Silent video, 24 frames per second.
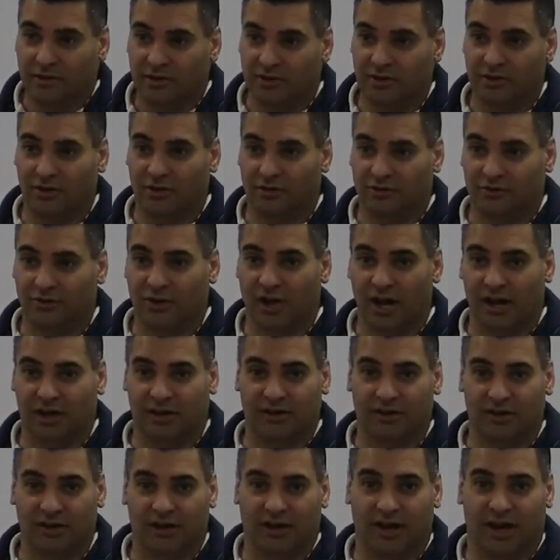they're not
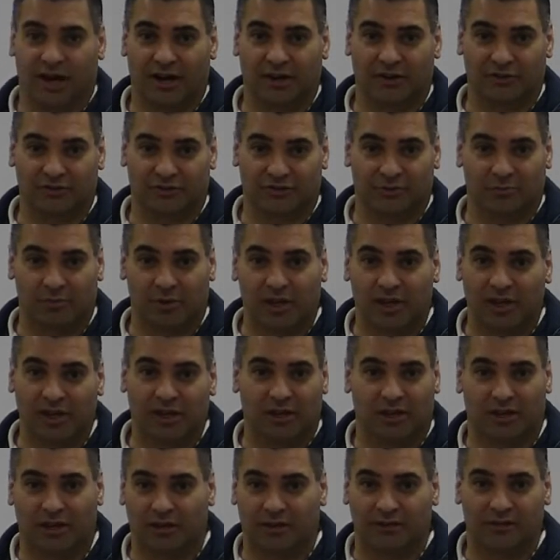going to hire some
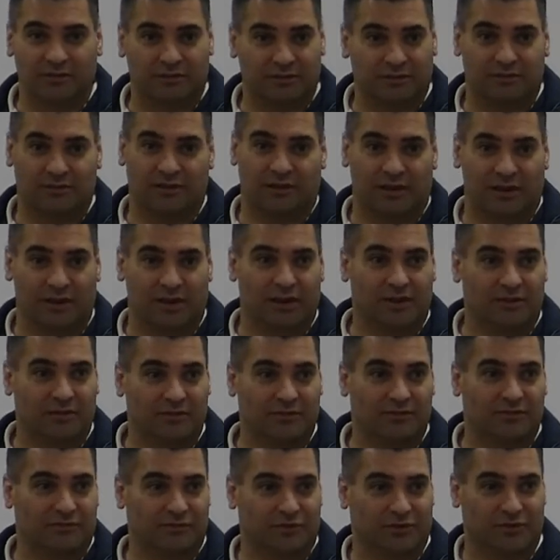idiot,
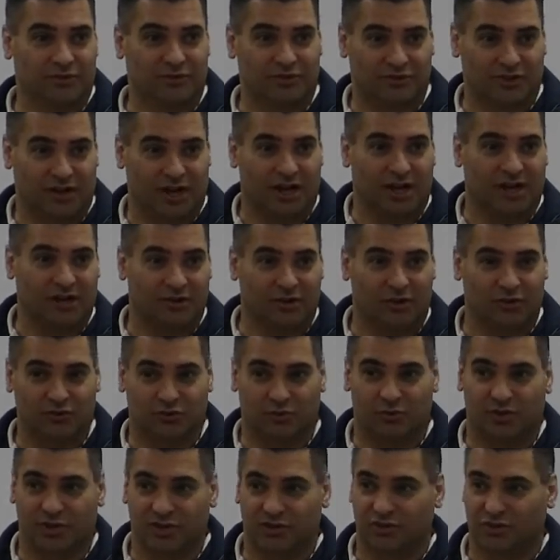and so this guy
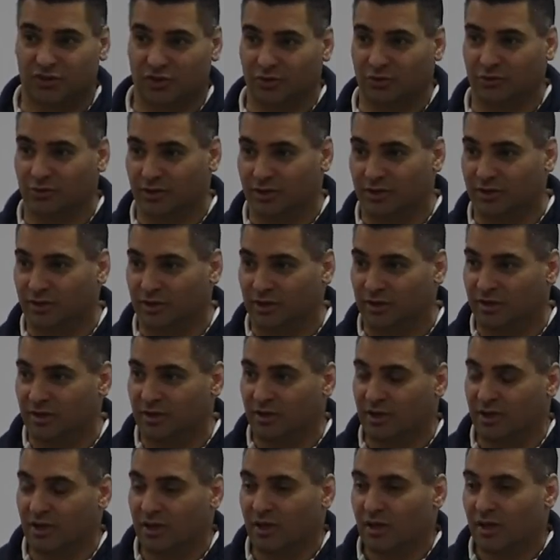knows what he's
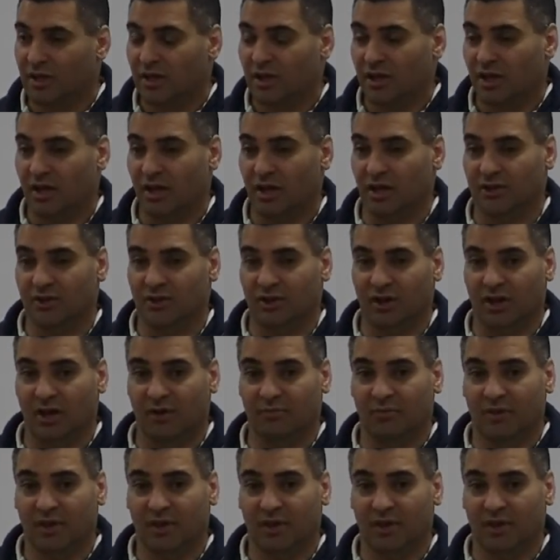doing. And